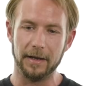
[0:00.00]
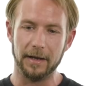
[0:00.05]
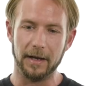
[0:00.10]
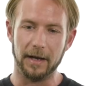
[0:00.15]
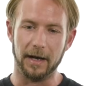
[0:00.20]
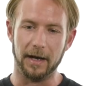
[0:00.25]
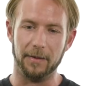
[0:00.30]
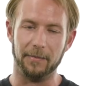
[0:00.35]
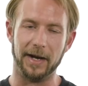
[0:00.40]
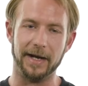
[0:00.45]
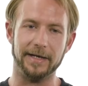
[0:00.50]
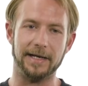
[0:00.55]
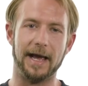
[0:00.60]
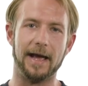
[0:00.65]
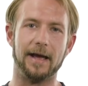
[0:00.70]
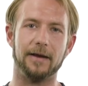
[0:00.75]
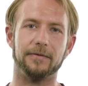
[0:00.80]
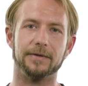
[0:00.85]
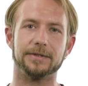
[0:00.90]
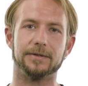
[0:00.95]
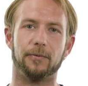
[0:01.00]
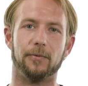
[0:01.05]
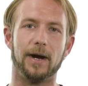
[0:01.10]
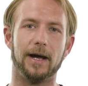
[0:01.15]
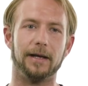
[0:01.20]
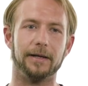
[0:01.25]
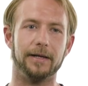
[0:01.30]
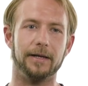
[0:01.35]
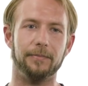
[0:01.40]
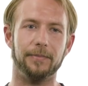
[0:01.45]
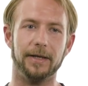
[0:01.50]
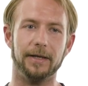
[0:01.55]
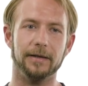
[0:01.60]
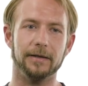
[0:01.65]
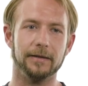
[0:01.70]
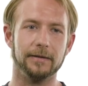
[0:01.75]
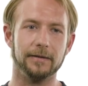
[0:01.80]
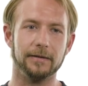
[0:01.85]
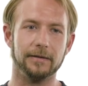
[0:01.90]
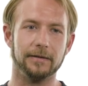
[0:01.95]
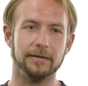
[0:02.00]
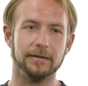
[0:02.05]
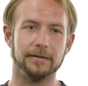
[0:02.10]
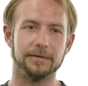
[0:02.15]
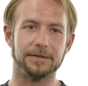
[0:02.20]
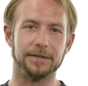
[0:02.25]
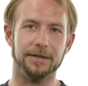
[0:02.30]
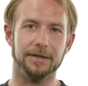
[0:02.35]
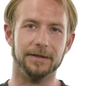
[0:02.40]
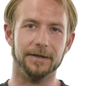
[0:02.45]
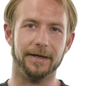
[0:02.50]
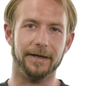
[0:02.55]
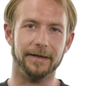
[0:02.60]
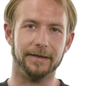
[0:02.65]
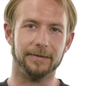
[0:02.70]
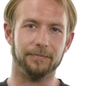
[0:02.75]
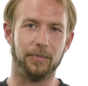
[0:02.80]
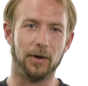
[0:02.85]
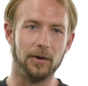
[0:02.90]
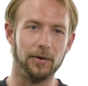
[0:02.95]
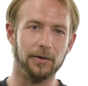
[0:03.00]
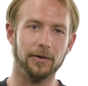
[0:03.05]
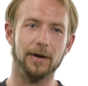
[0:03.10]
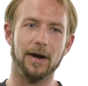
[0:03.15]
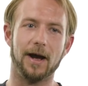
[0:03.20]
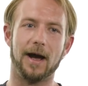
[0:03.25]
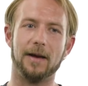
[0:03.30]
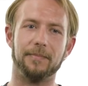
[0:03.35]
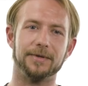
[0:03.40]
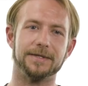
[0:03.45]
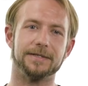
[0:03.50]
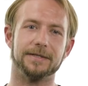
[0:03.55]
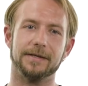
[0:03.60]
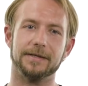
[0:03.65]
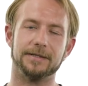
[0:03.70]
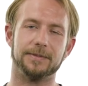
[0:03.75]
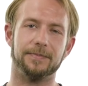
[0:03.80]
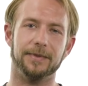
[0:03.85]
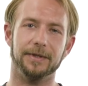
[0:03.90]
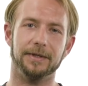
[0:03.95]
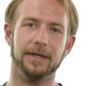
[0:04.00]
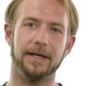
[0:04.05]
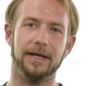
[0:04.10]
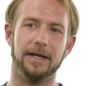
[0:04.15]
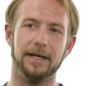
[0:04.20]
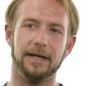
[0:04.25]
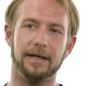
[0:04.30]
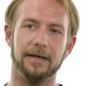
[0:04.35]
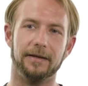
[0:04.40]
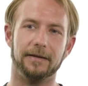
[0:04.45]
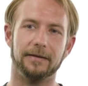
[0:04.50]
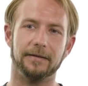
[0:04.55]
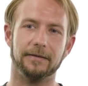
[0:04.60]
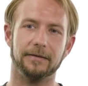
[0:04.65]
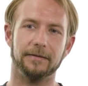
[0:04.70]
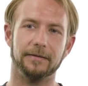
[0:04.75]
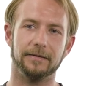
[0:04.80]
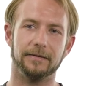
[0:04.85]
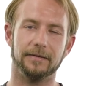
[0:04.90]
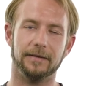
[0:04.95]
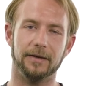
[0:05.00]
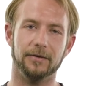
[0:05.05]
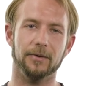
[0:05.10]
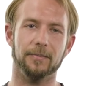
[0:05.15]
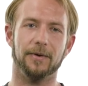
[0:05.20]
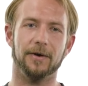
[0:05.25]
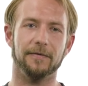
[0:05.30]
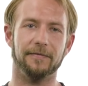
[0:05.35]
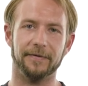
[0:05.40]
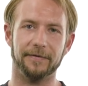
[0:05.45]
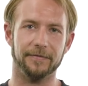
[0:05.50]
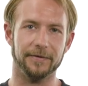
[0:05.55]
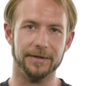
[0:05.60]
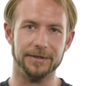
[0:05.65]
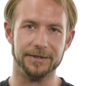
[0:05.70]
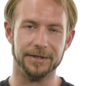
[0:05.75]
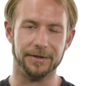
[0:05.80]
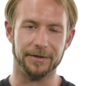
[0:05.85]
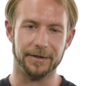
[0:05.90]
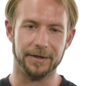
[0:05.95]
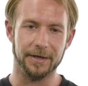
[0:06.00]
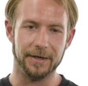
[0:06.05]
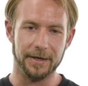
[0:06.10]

Uh, my dad was a wild hippie, so like polar opposites, but they they were perfect for each other.